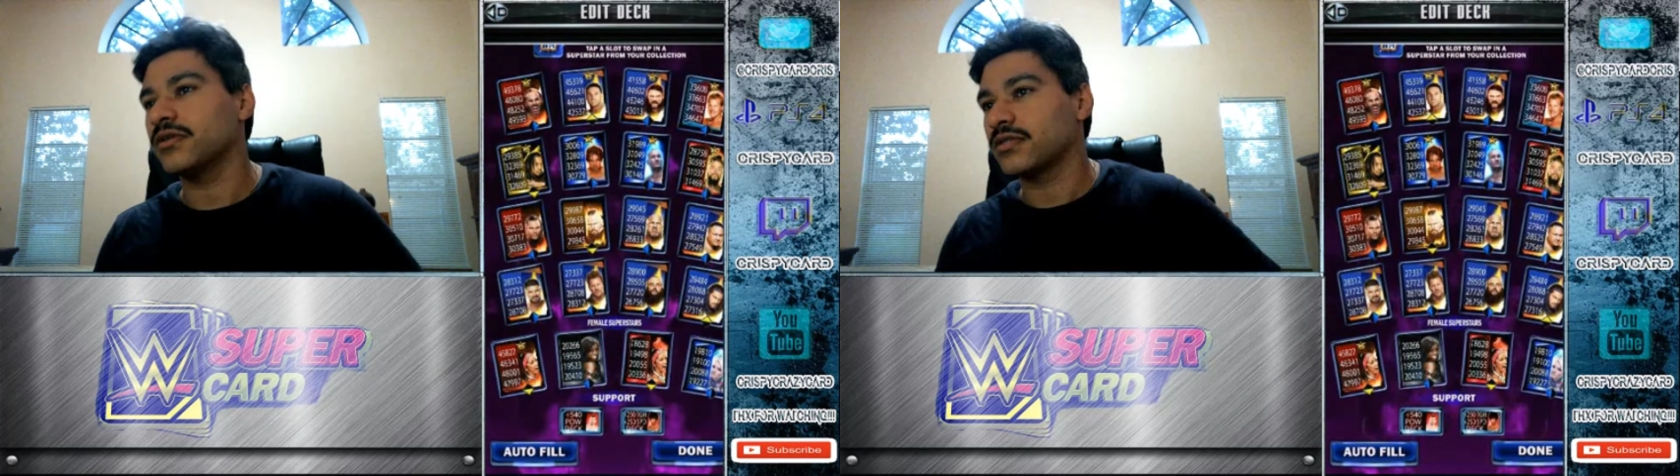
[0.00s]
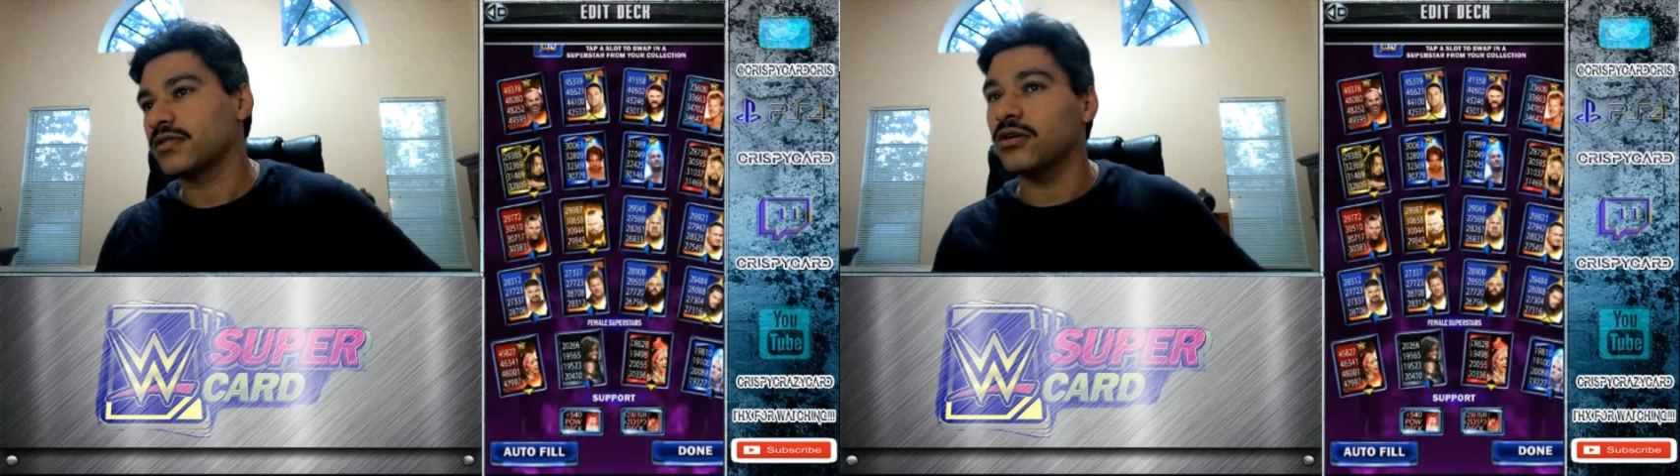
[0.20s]

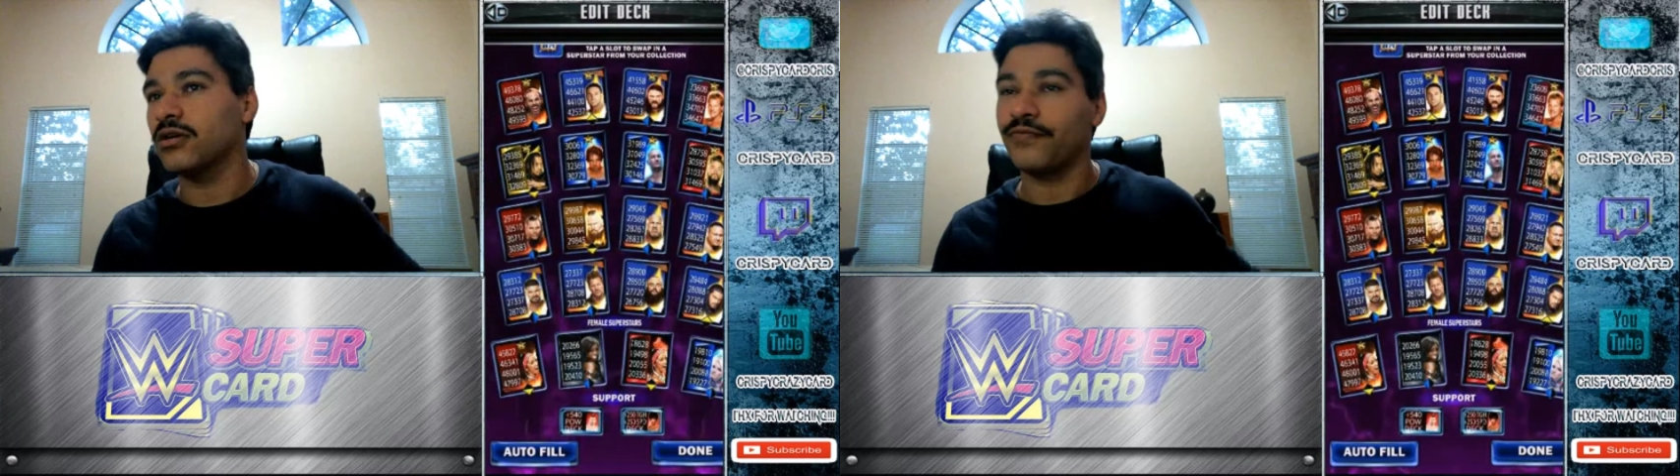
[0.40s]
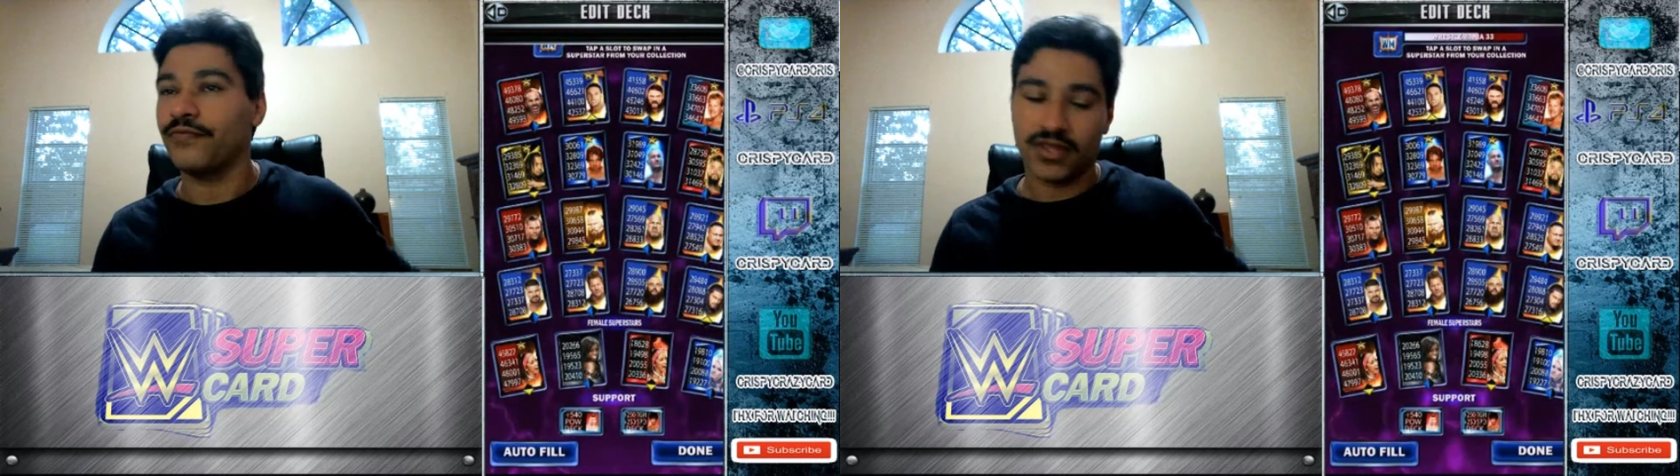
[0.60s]
So
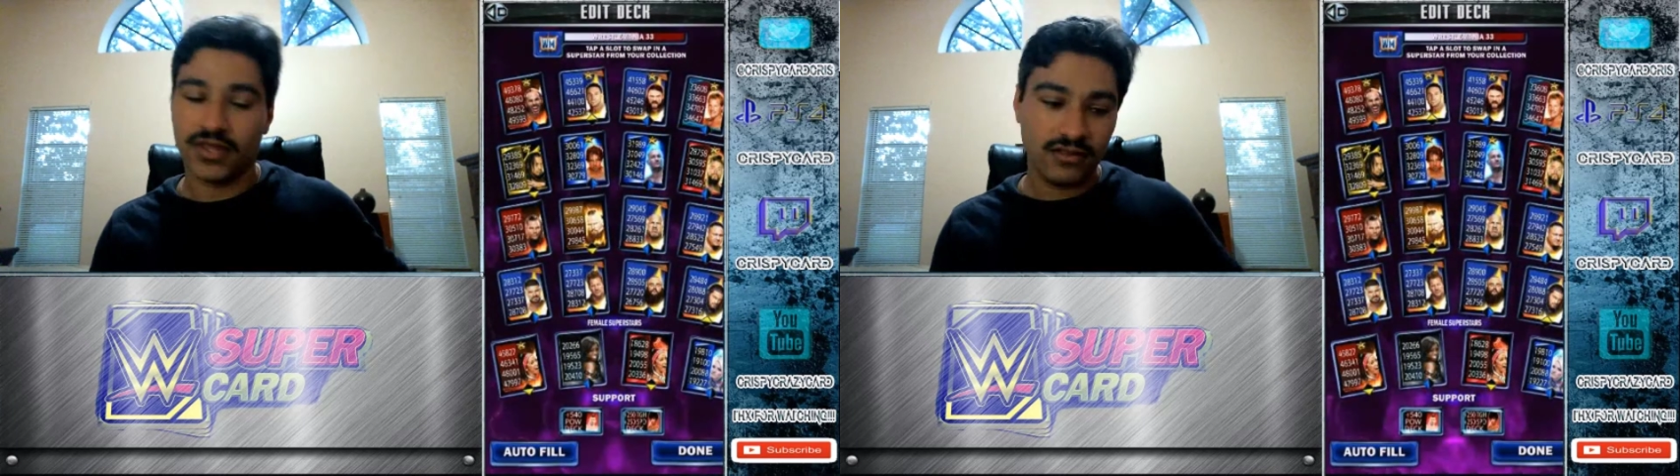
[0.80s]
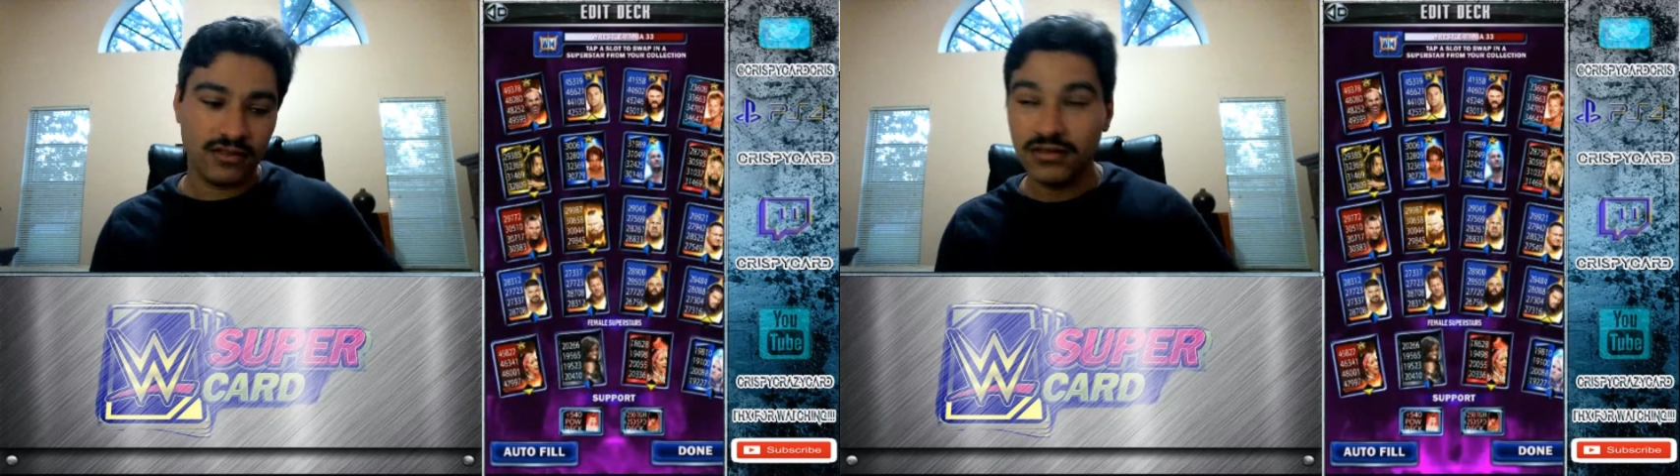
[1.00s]

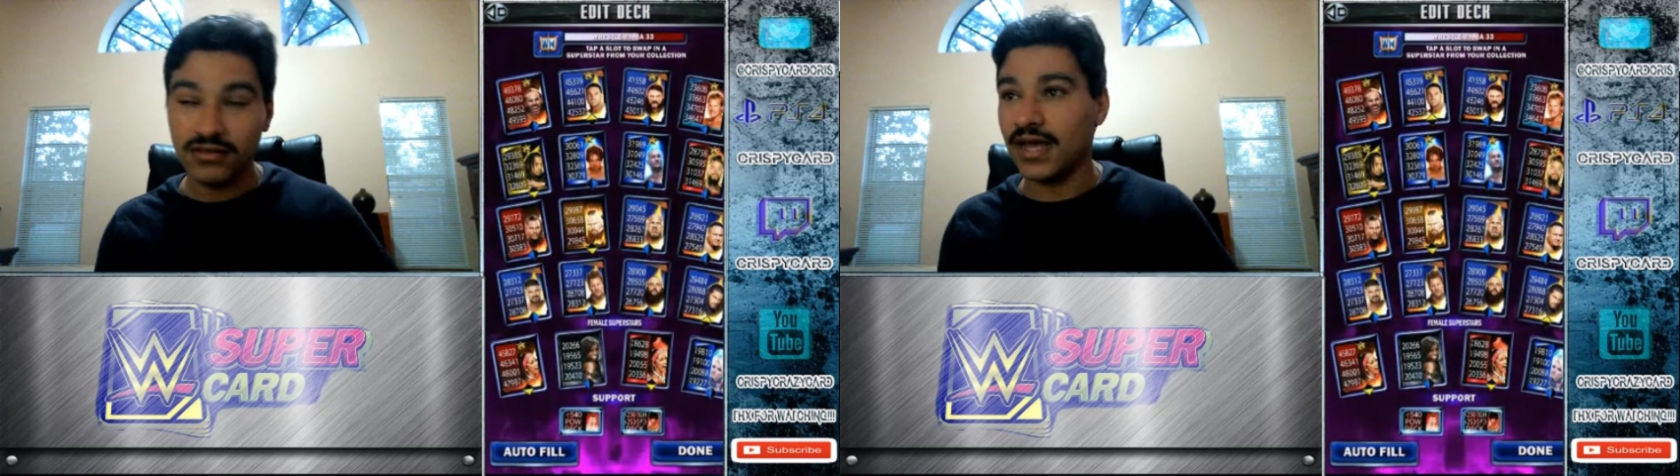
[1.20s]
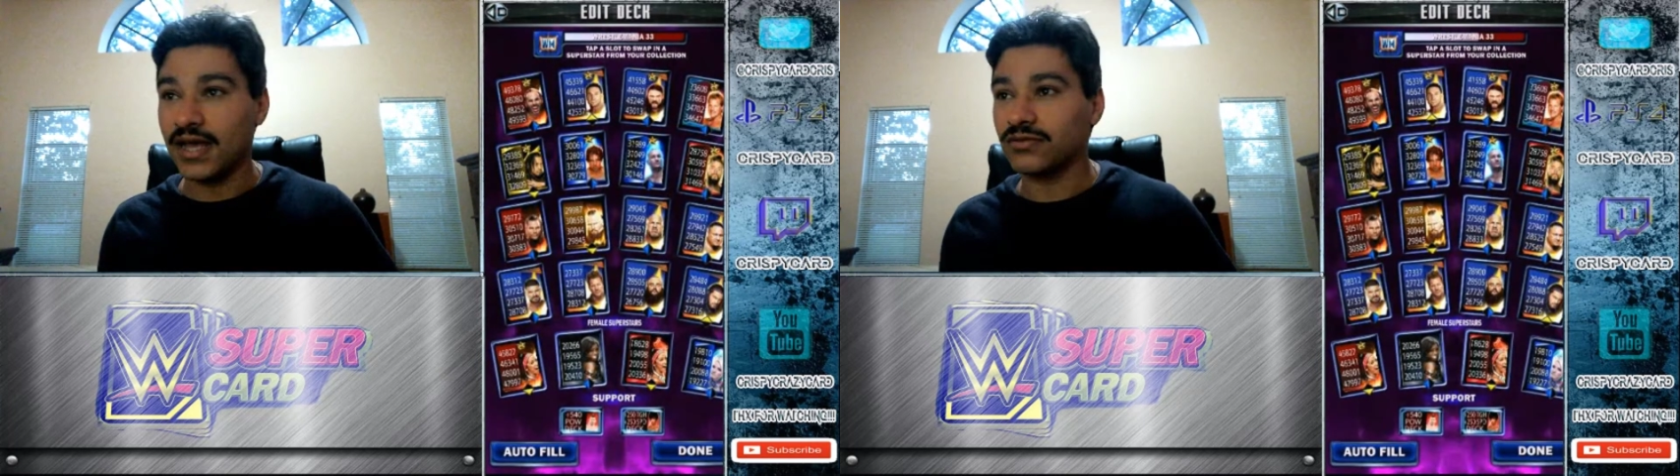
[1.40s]
that's
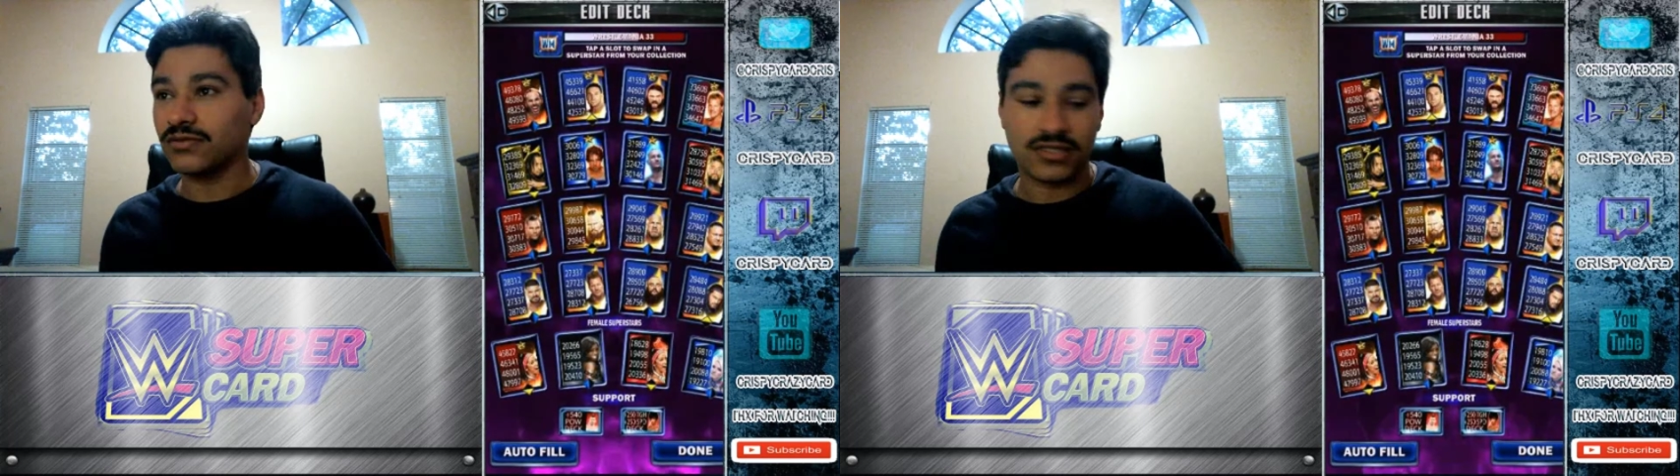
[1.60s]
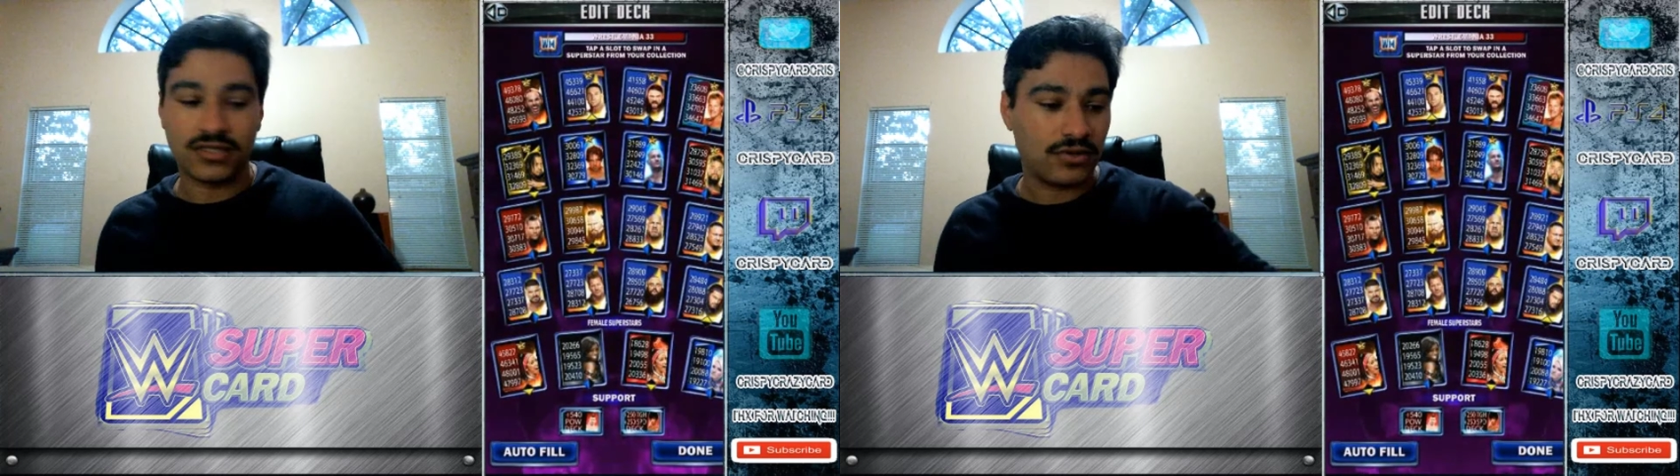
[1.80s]
what's up
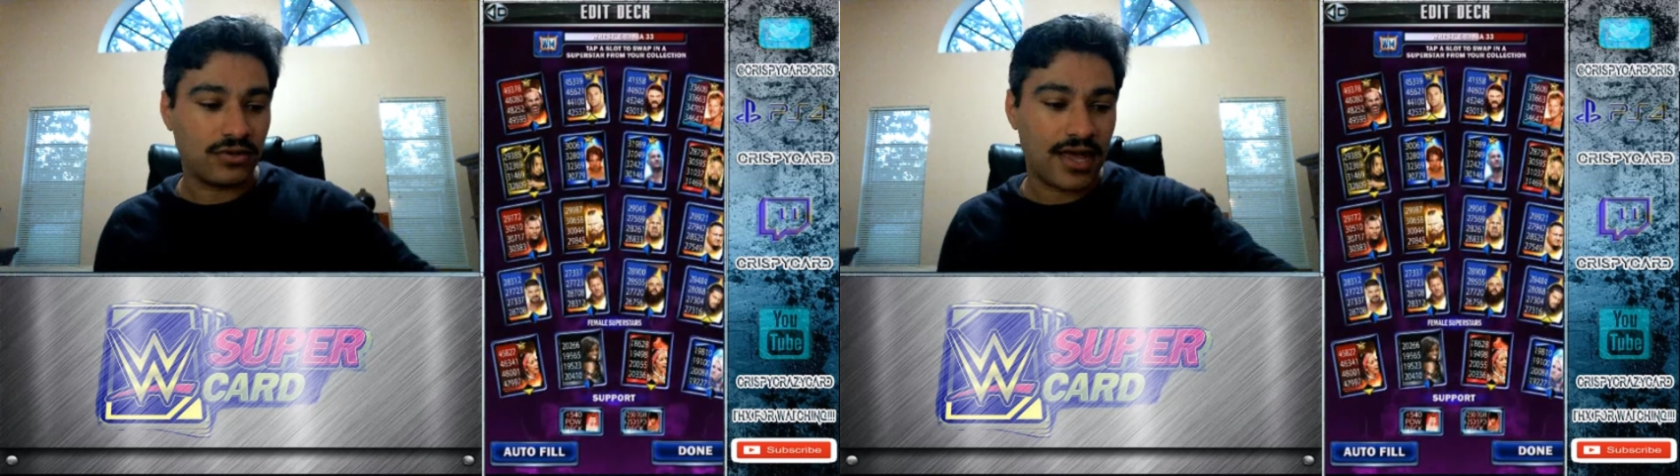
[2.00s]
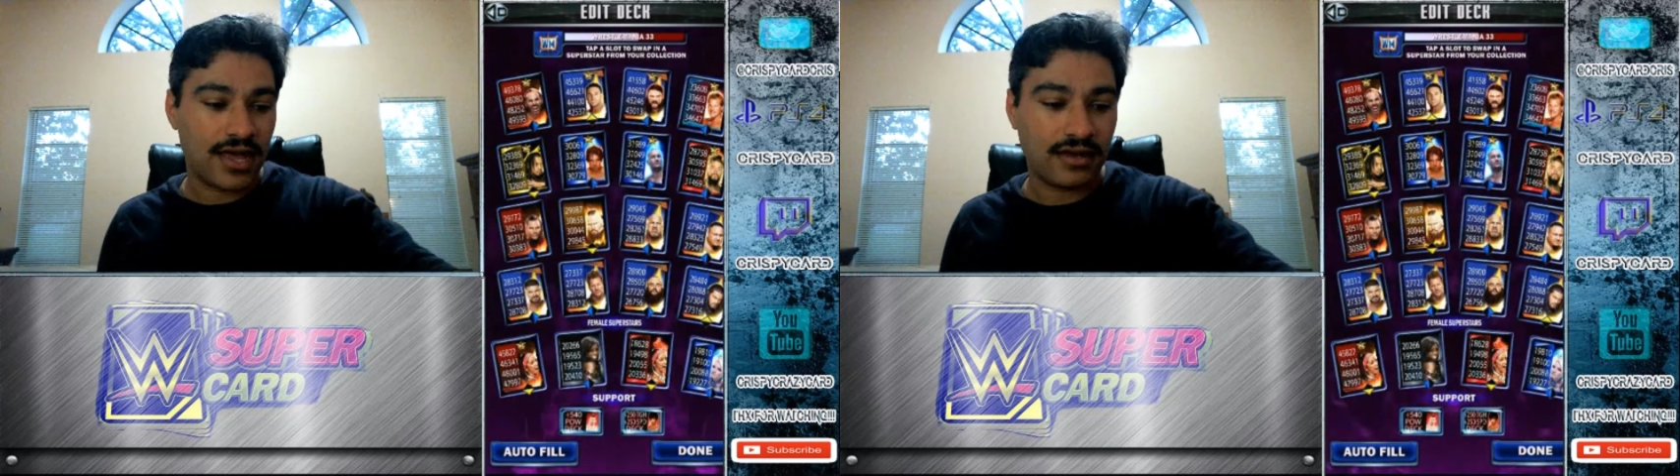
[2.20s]
with that.